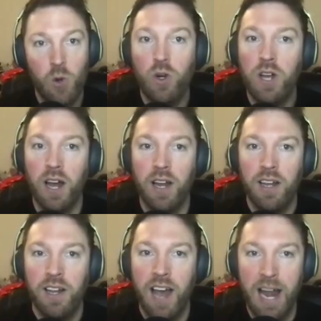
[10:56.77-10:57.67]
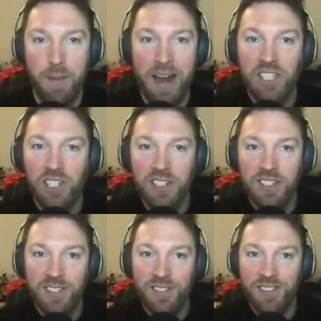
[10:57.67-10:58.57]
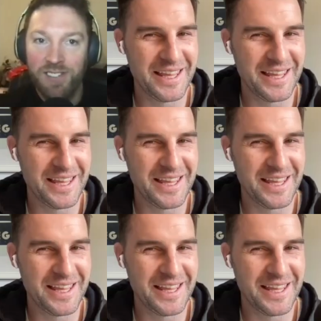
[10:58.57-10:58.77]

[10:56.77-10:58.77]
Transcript: Okay. Any mentions?